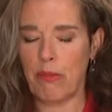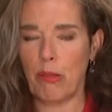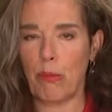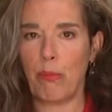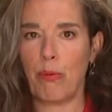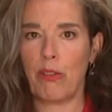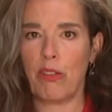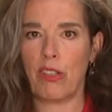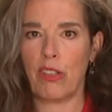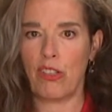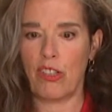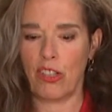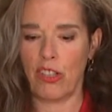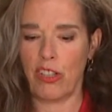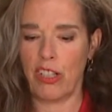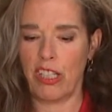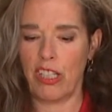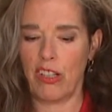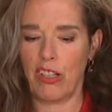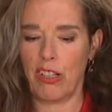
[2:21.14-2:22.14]
to put the
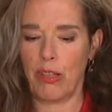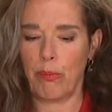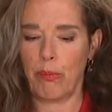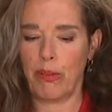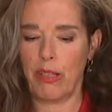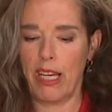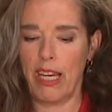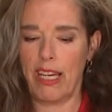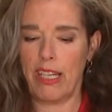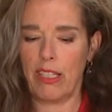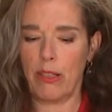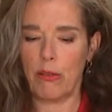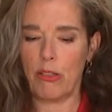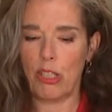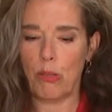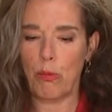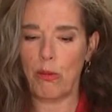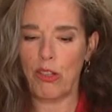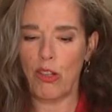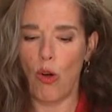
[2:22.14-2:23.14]
turkey on a plate, you
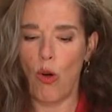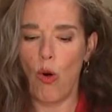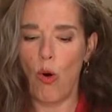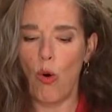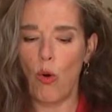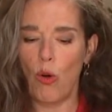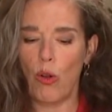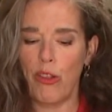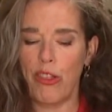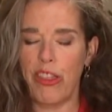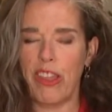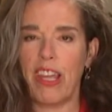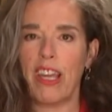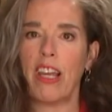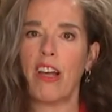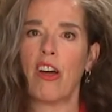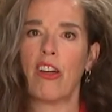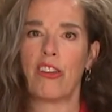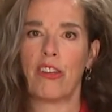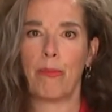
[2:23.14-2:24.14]
just put the whole thing
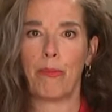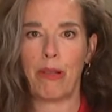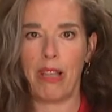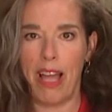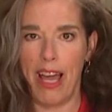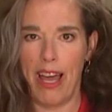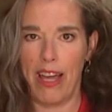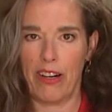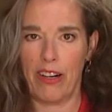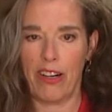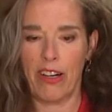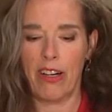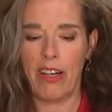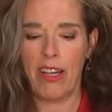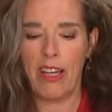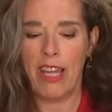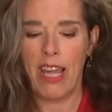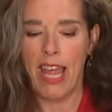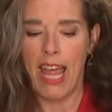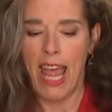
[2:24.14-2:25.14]
on the platter
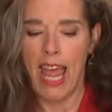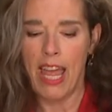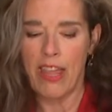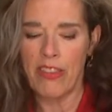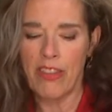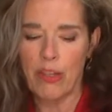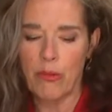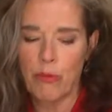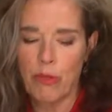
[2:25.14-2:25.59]
and then